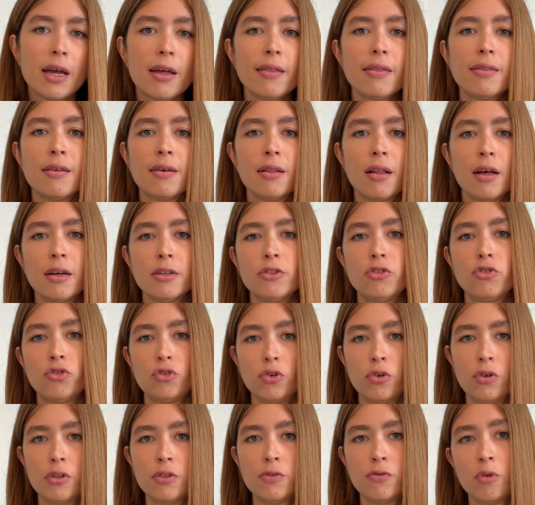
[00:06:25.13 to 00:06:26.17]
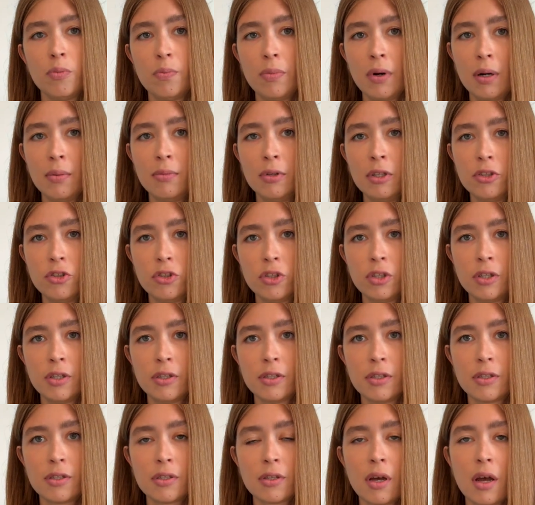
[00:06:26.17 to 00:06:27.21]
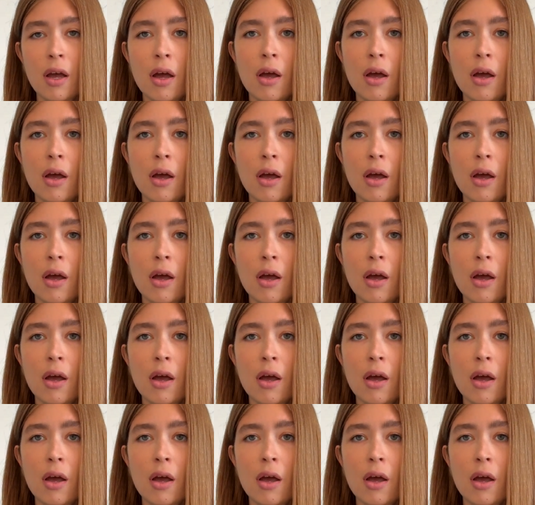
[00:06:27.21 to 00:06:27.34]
and the last choice for publishers.